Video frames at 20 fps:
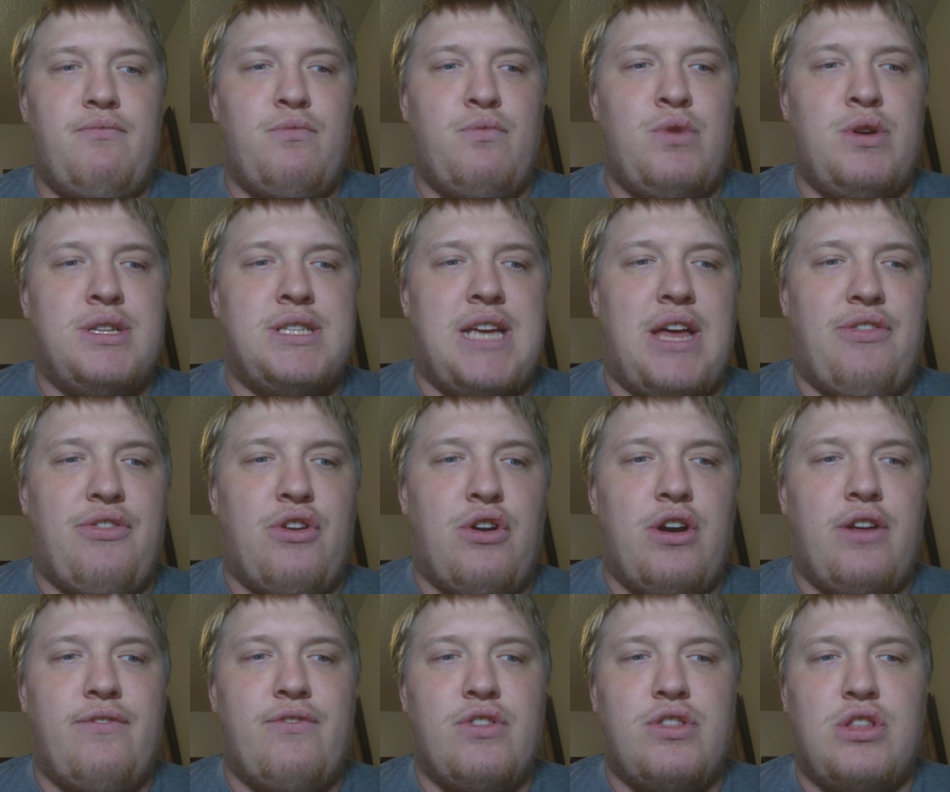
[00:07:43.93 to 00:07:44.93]
was at
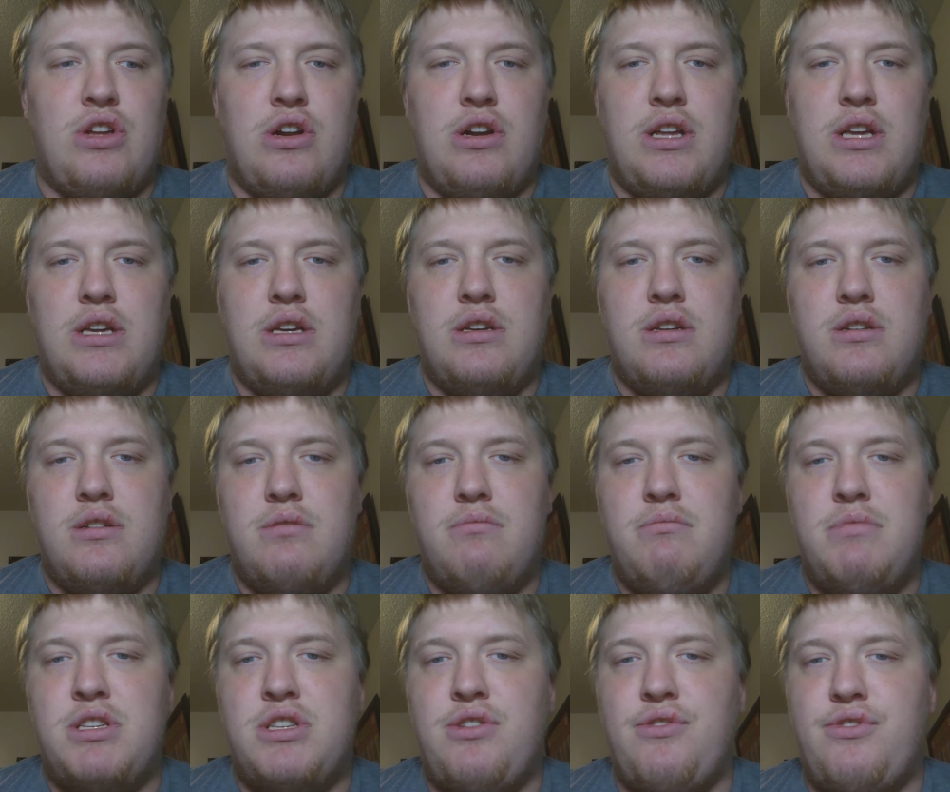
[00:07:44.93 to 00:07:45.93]
30 for 30.
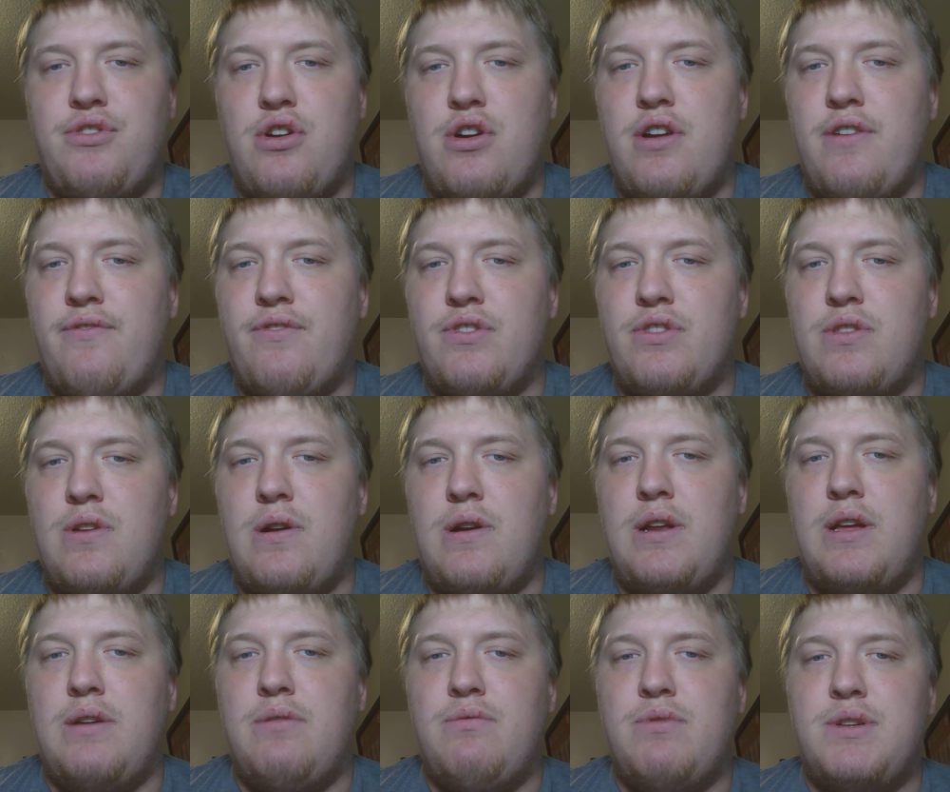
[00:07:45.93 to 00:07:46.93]
Mr. 30 for
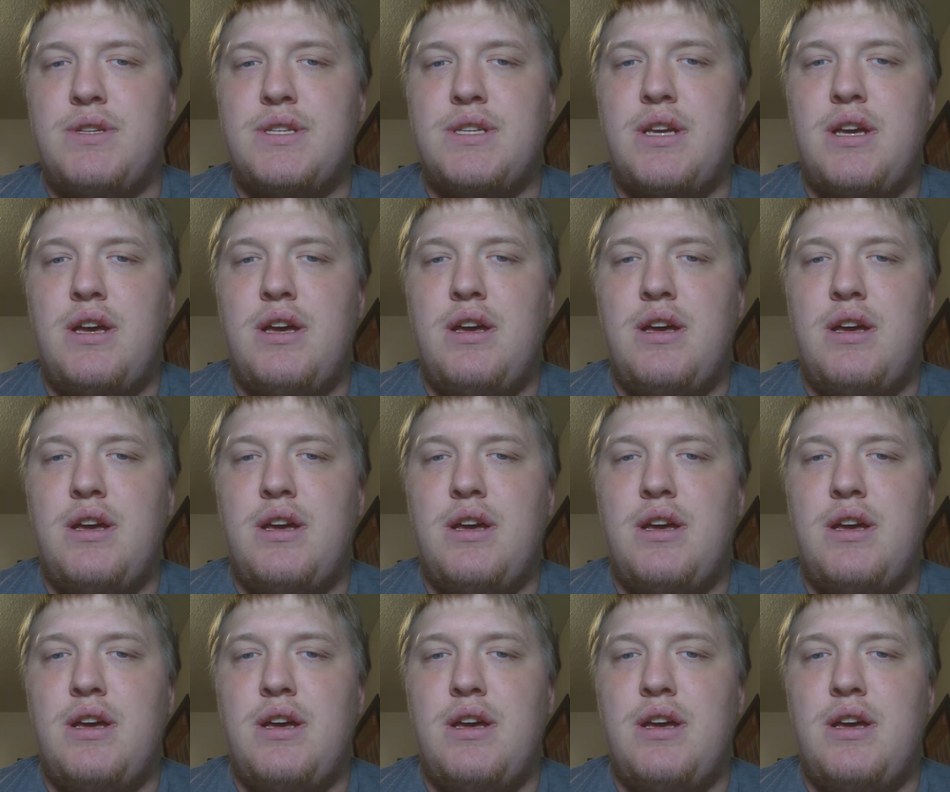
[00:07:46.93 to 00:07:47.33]
30 was